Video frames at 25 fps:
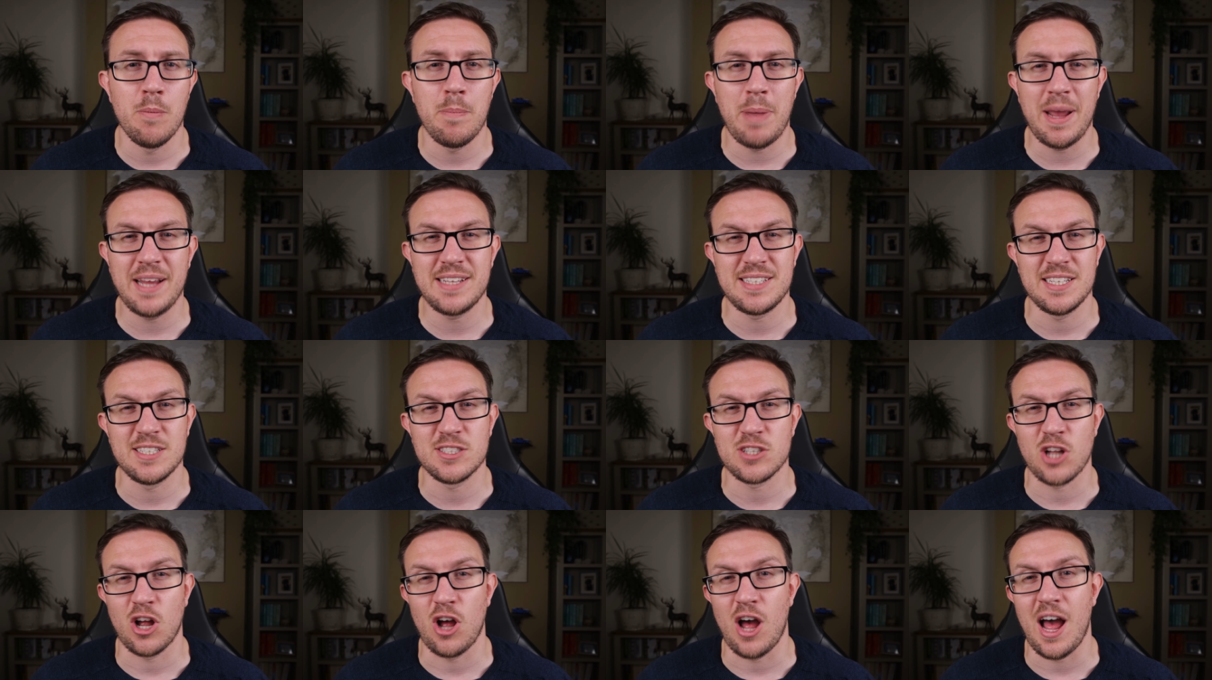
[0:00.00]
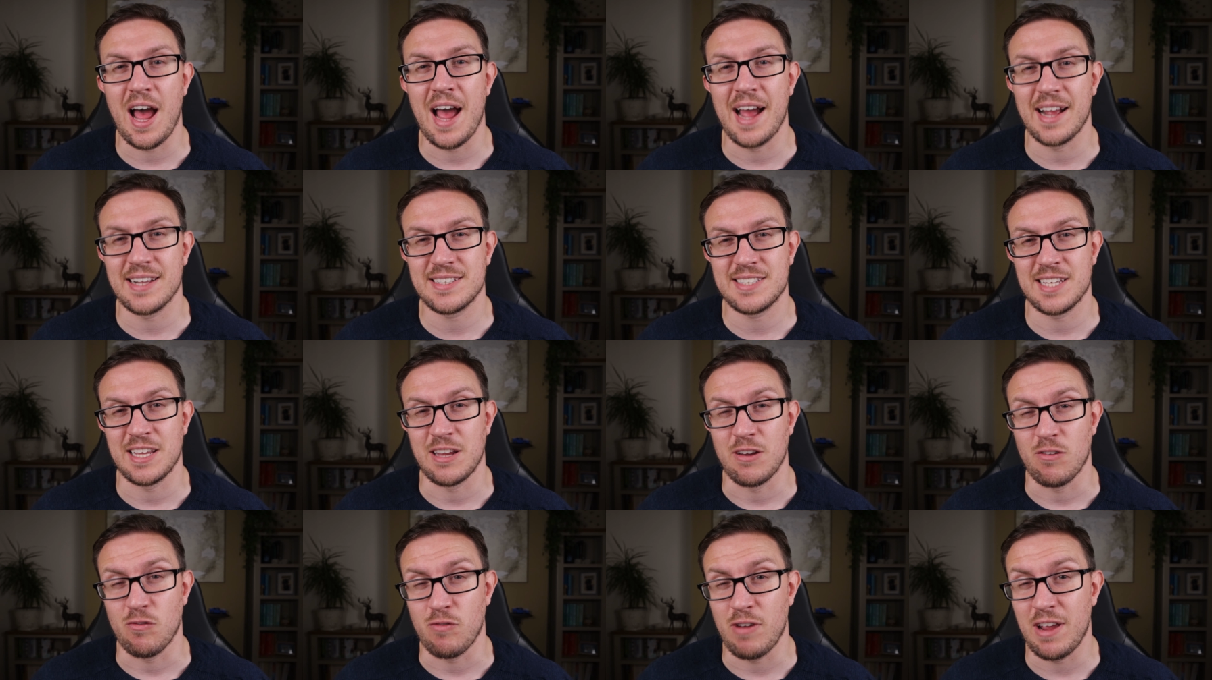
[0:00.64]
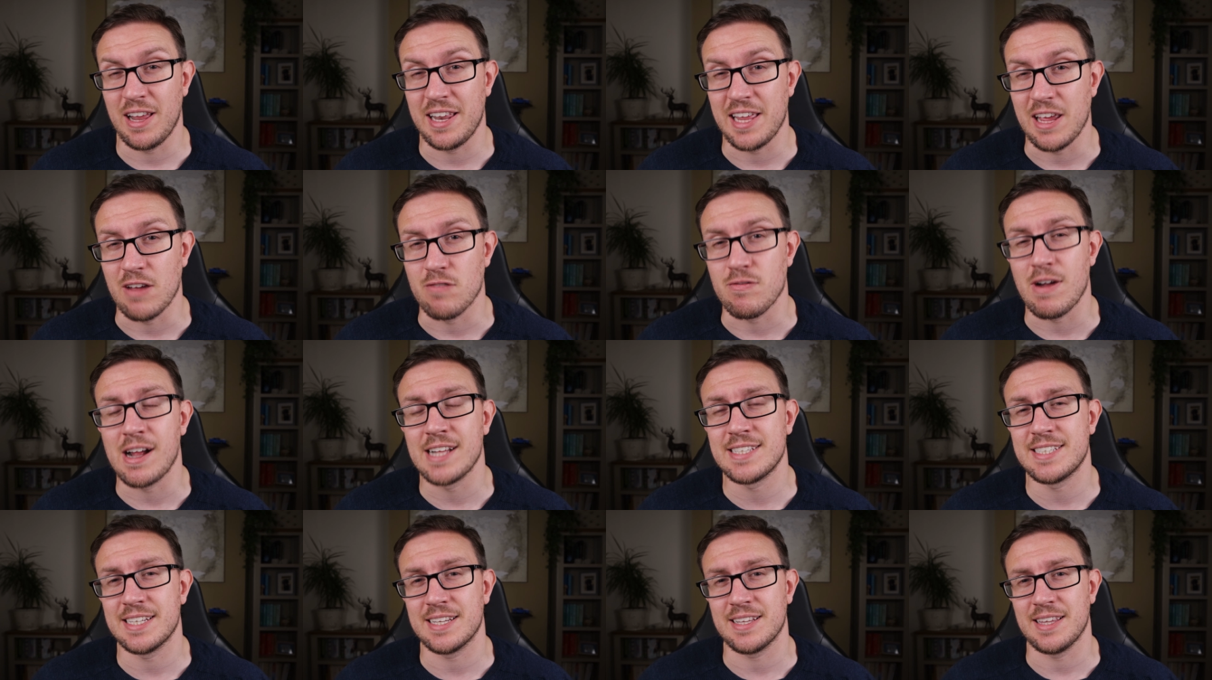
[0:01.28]
and basically start acting really
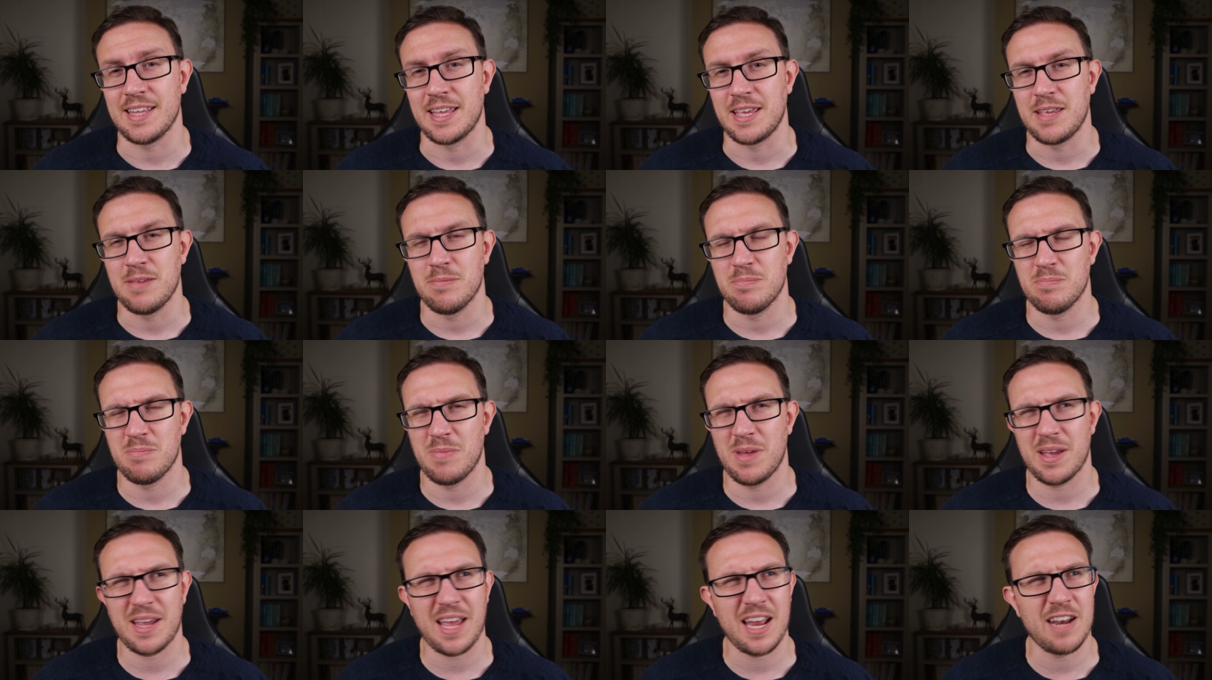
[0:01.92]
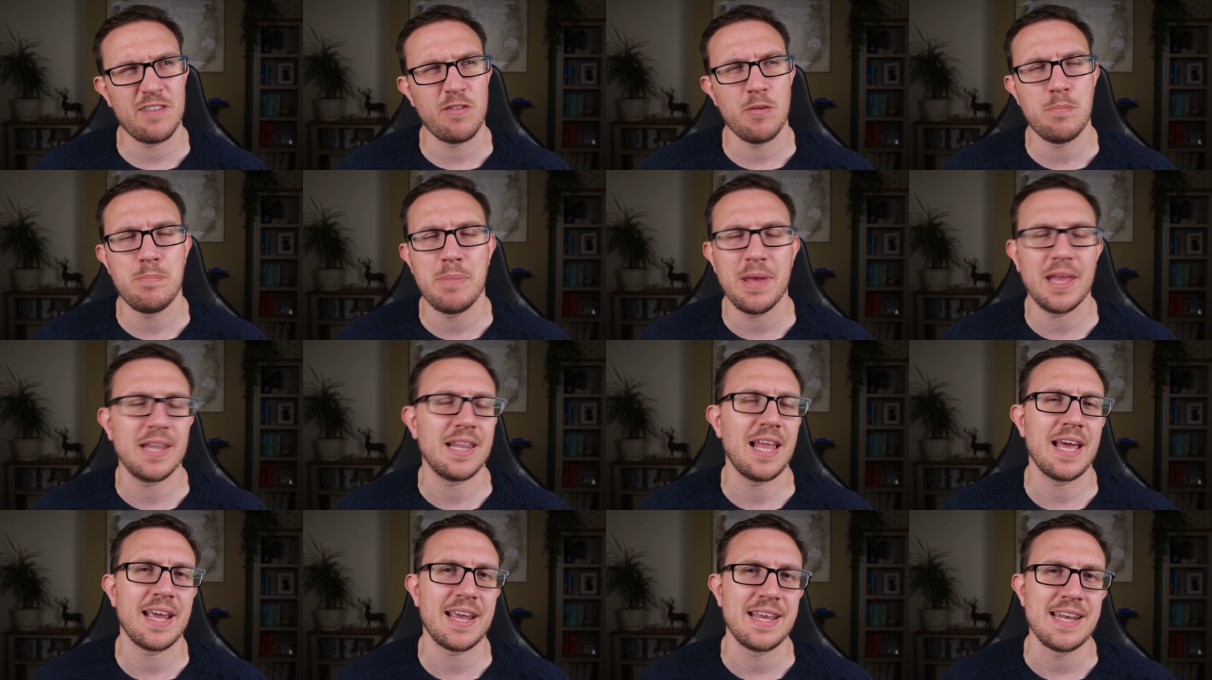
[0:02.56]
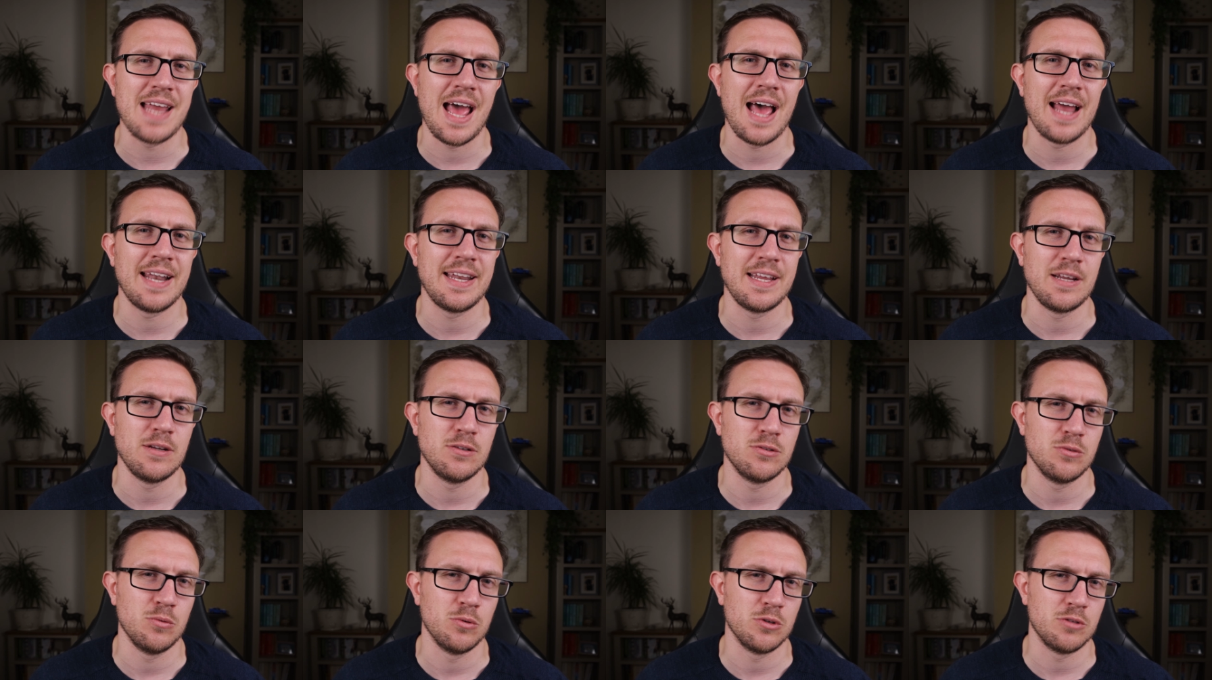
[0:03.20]
erratically, kind of a bit like an
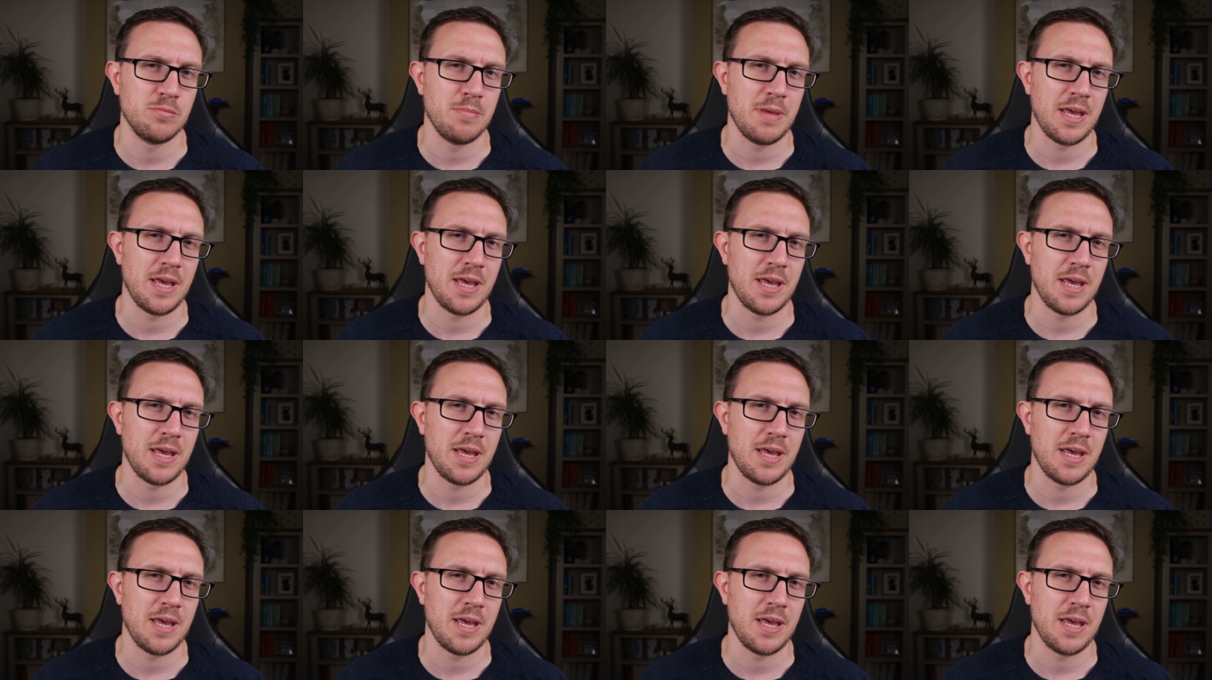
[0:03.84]
addict would